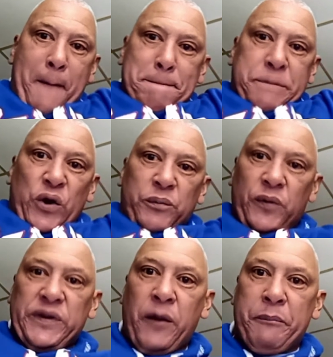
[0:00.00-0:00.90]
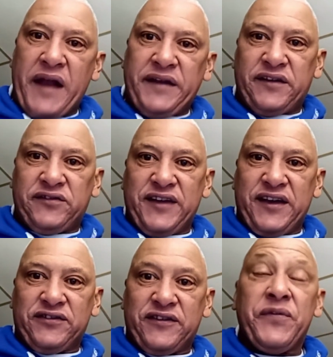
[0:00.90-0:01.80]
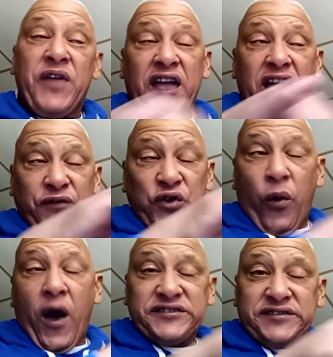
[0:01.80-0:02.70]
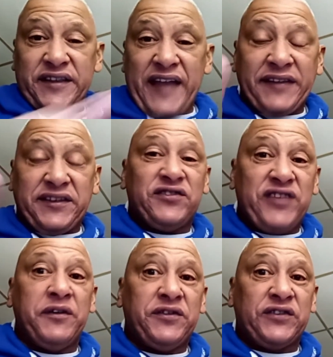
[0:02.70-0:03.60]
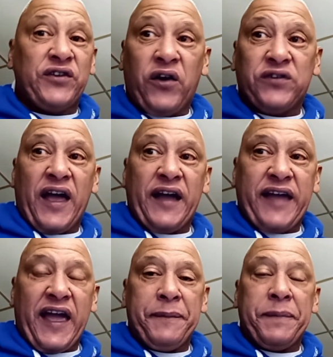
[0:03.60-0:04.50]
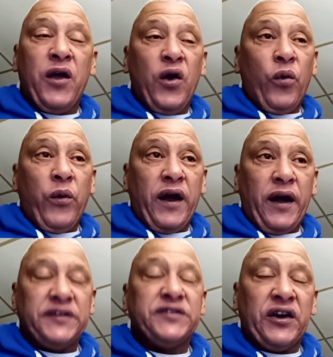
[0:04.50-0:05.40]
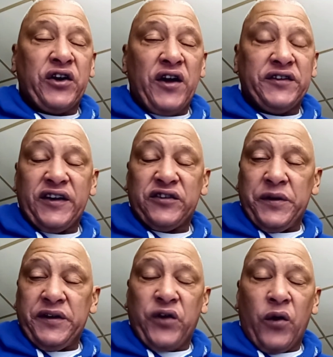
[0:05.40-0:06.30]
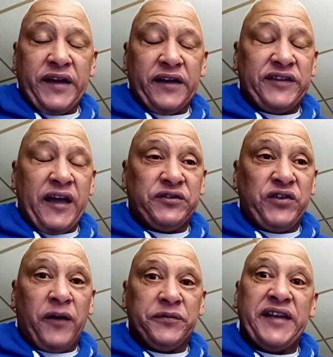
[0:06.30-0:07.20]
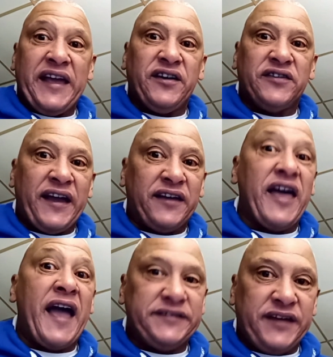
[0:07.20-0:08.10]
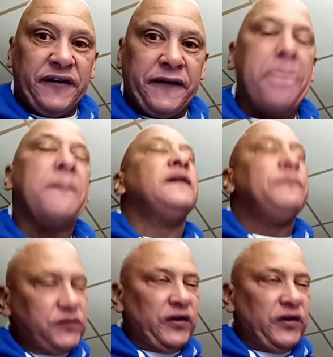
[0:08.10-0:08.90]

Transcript: boom, without bending his knees. If you watch the 1976 All-Star game, where the dunk contest, when he's going against David Thompson, he does that exact dunk. So